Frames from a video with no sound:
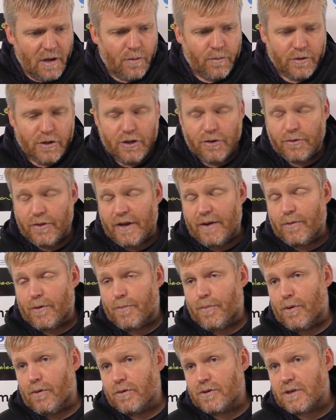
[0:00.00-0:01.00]
we knew they
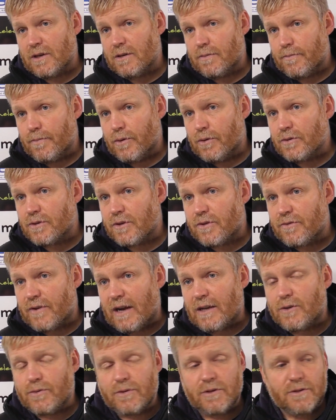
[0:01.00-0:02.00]
would pose a
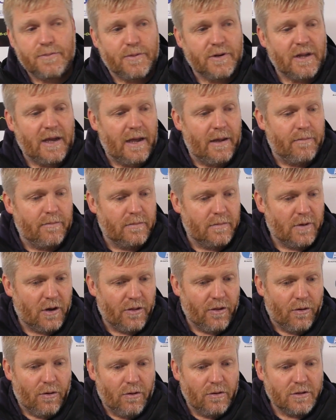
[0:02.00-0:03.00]
threat to us. But
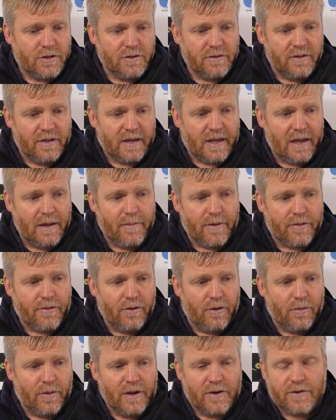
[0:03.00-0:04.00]
on the whole, during the game, I
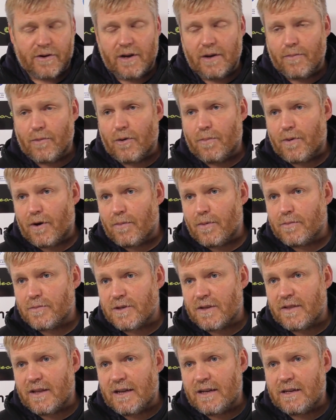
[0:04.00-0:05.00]
thought we created more
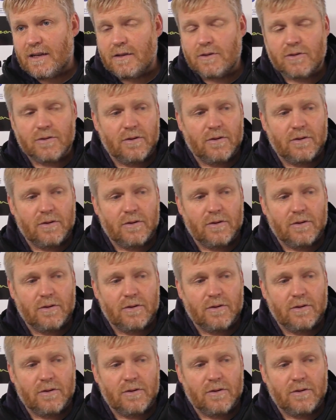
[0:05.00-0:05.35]
problems than they did.